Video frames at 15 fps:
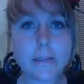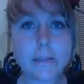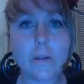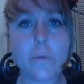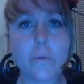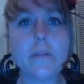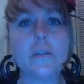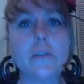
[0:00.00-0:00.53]

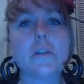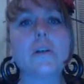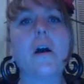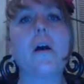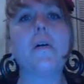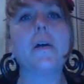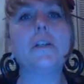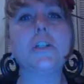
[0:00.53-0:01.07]
Southwestern
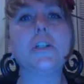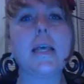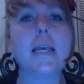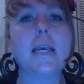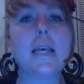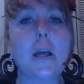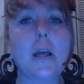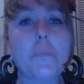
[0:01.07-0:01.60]
College and they
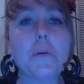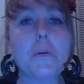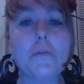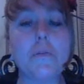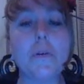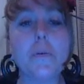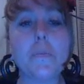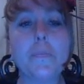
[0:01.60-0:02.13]
can help you
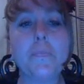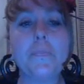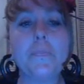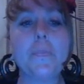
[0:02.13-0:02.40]
too.